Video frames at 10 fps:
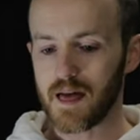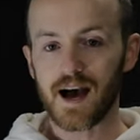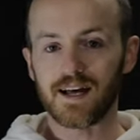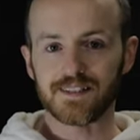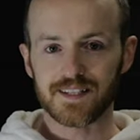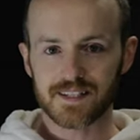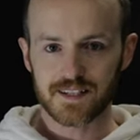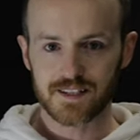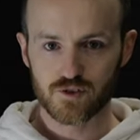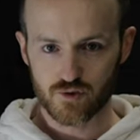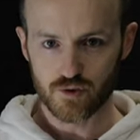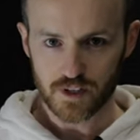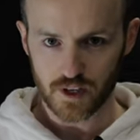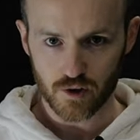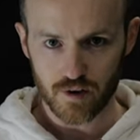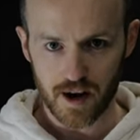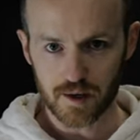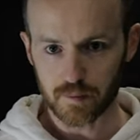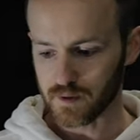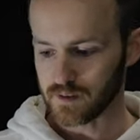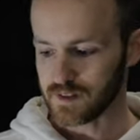And this is truly uncrackable.